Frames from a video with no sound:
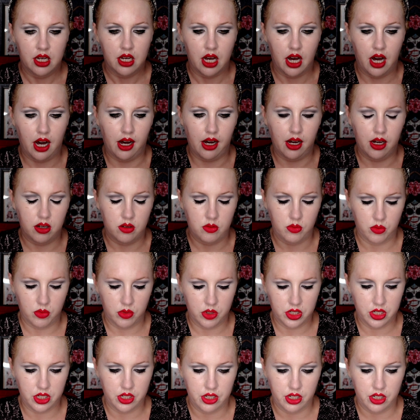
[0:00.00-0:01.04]

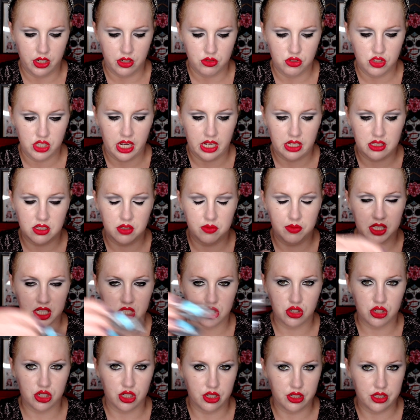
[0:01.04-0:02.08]
Check to make
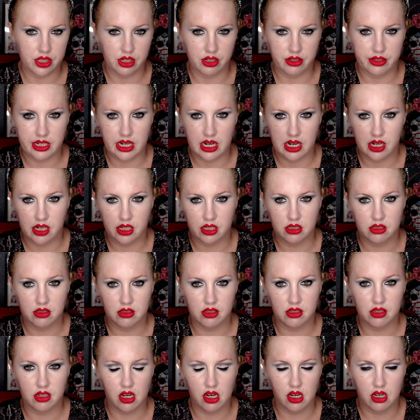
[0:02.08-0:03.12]
sure they're not
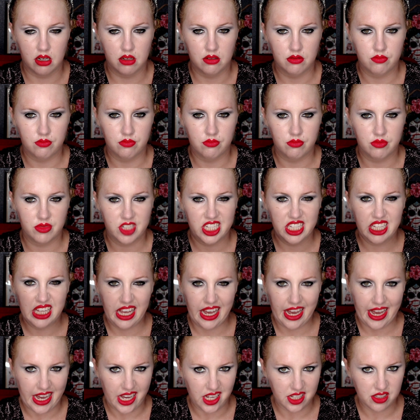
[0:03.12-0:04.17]

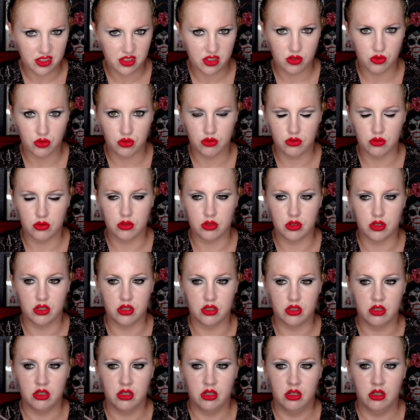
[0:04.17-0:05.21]
glass,
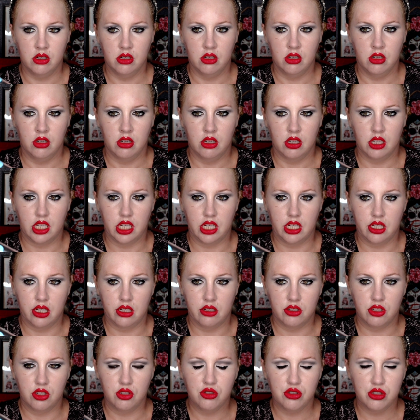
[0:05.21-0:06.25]
or,
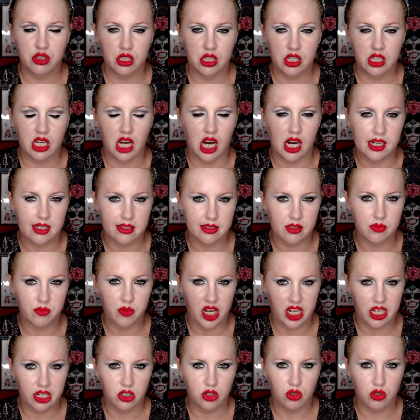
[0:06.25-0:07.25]
usually cosmetic